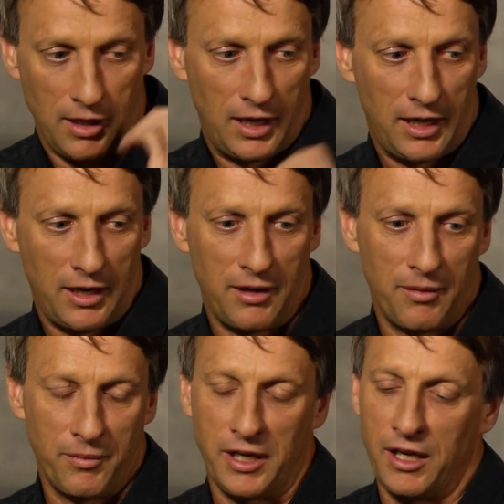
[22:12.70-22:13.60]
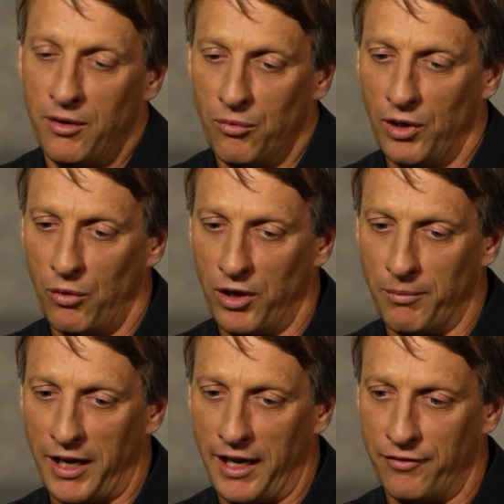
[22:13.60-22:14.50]
Um, well, one
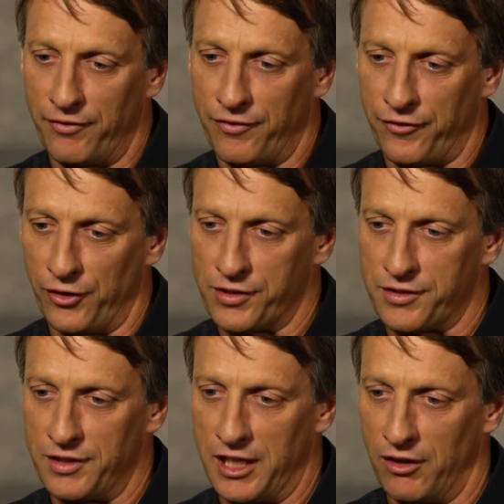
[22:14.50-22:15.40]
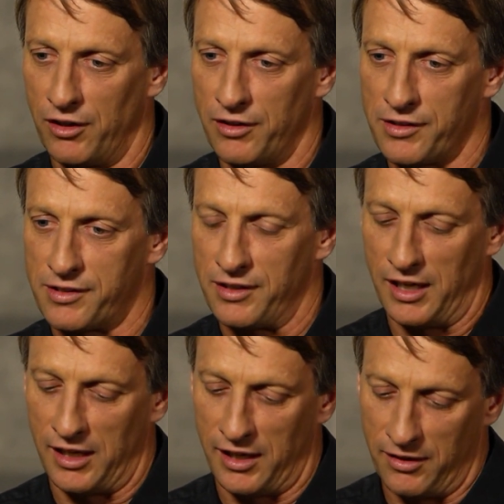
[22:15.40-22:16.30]
of my first heroes
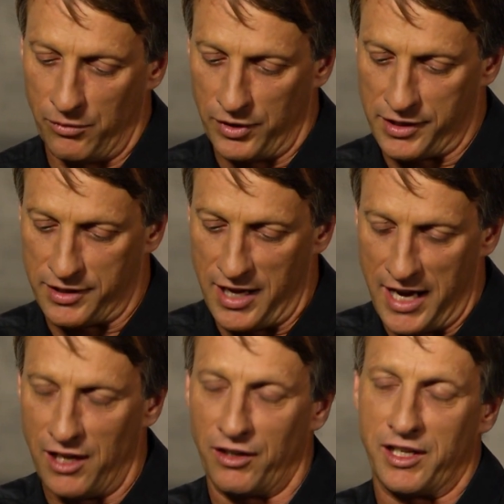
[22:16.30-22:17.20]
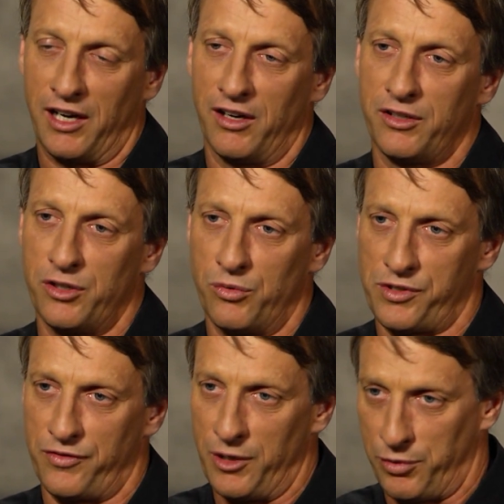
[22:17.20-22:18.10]
uh, was Eddie Elguera, who
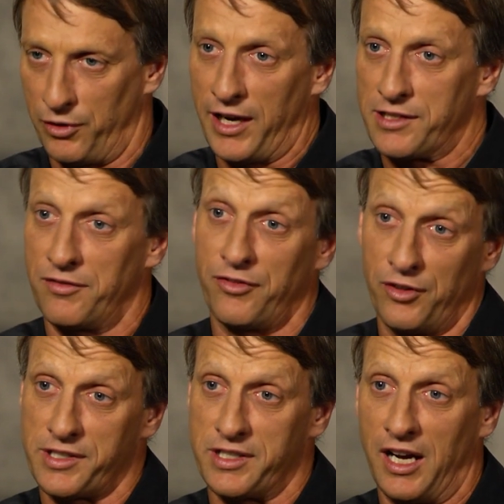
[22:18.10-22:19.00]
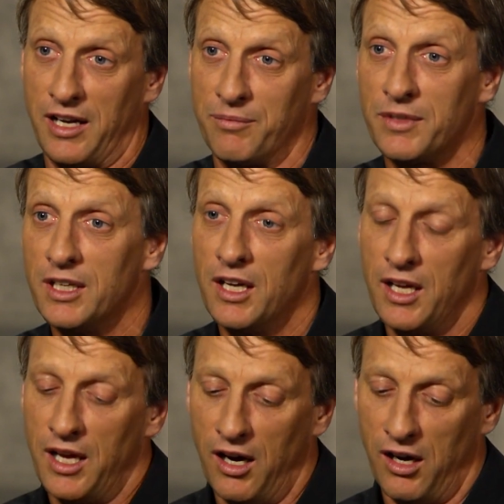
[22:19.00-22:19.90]
was very progressive for his time.
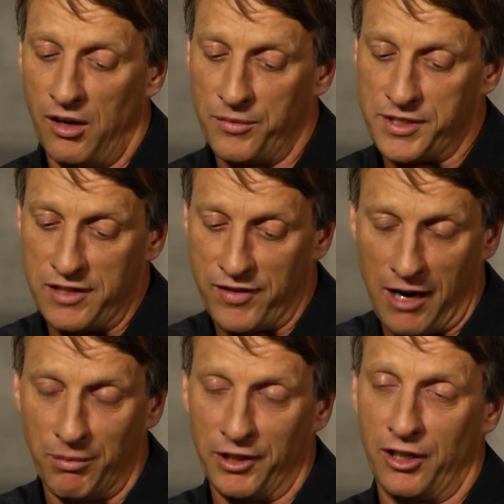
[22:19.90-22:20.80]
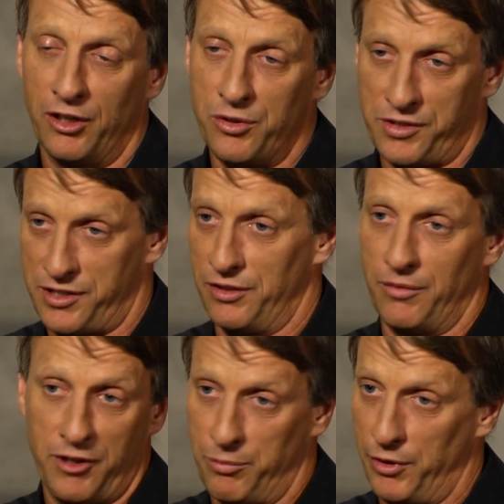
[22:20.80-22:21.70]
Um, Steve Caballero, who's
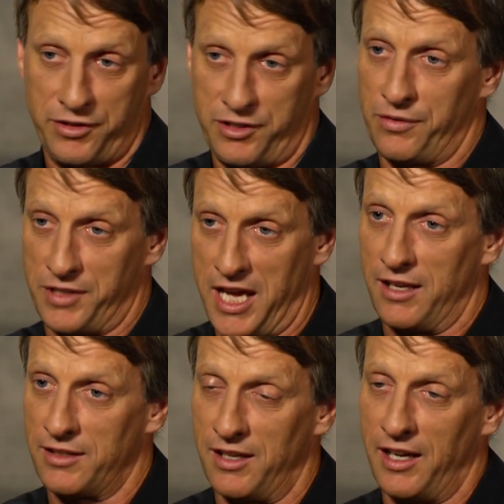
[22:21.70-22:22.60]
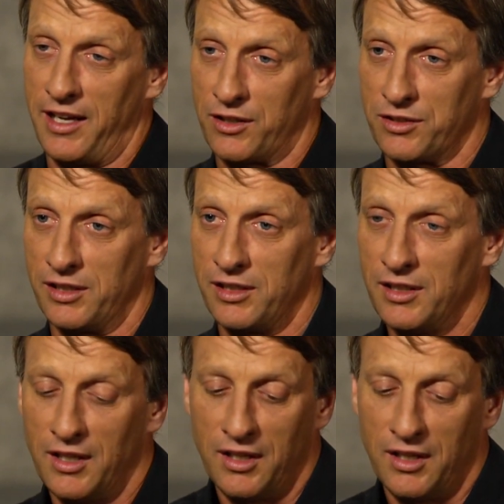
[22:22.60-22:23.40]
still, they're both still skating today, actually.